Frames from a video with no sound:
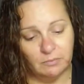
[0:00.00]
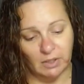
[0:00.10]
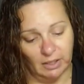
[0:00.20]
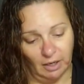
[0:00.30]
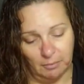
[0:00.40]

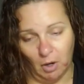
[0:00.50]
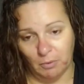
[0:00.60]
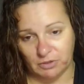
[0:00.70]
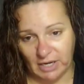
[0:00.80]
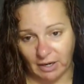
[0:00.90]
And I'm
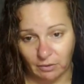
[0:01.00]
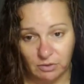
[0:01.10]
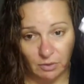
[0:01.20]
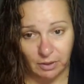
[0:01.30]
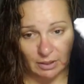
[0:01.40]
almost out,
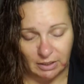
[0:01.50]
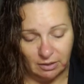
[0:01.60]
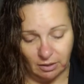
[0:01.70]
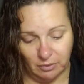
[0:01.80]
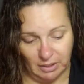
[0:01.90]
so I need
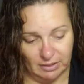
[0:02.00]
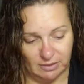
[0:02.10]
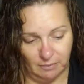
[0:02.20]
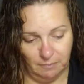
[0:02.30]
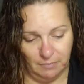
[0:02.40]
to go and get
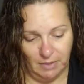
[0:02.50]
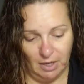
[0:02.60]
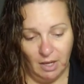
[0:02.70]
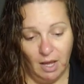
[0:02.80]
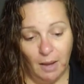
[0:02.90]
some.
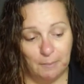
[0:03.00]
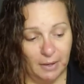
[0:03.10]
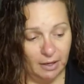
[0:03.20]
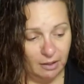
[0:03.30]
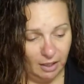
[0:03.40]

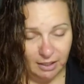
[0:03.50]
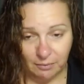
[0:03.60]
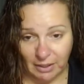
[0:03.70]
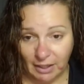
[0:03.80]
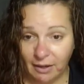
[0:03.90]
But
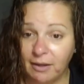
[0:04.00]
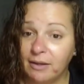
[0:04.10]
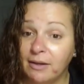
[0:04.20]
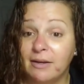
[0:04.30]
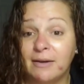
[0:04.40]
anyway,
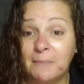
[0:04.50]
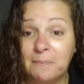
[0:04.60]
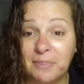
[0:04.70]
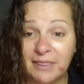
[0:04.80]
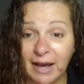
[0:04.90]

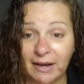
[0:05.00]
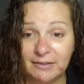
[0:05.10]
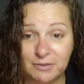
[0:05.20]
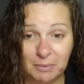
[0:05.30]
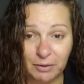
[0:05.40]
that
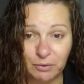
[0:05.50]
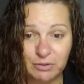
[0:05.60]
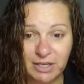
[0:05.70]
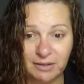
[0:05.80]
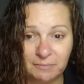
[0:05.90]
is my
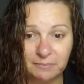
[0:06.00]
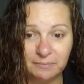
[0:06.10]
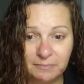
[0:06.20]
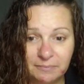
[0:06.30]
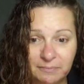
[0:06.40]
routine.
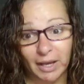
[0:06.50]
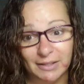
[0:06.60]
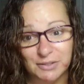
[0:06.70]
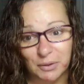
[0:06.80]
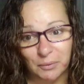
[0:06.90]
Okay,
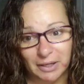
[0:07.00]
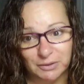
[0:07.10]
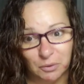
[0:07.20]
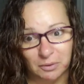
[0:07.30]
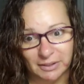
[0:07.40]
so I
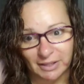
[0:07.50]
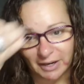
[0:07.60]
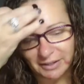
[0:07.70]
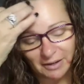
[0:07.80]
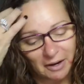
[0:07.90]
totally
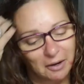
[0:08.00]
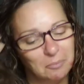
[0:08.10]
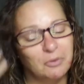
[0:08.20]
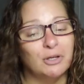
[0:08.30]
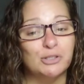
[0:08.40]
lied.
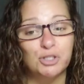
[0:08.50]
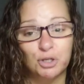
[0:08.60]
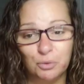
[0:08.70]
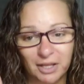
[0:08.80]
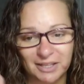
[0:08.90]
There's
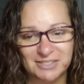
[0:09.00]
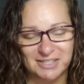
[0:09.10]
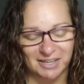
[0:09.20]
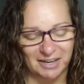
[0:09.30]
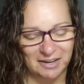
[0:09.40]
2 things
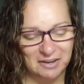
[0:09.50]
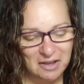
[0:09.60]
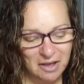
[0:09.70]
that I